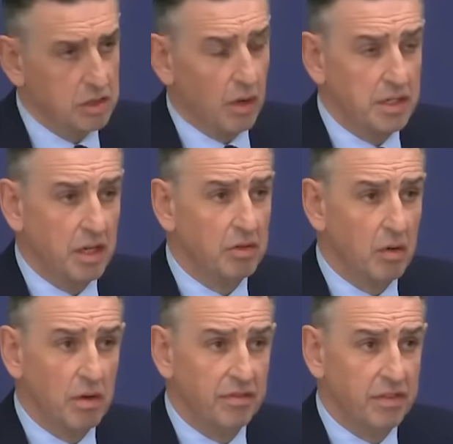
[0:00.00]
So I don't
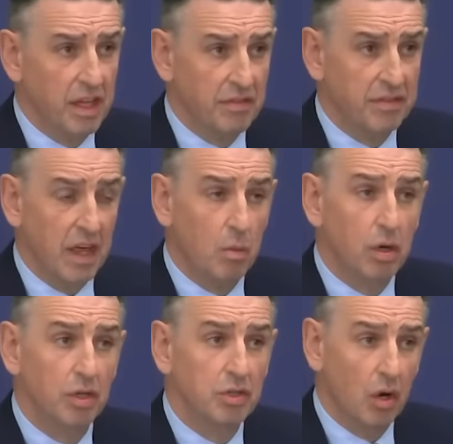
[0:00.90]
know if they
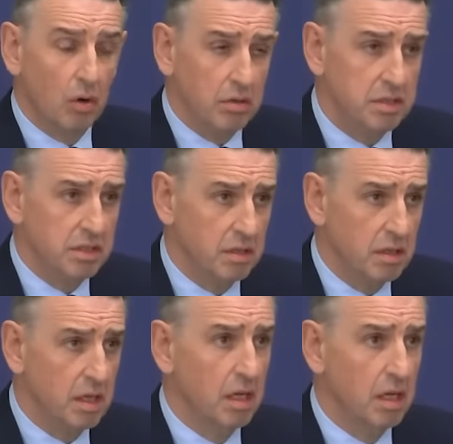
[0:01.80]
were not.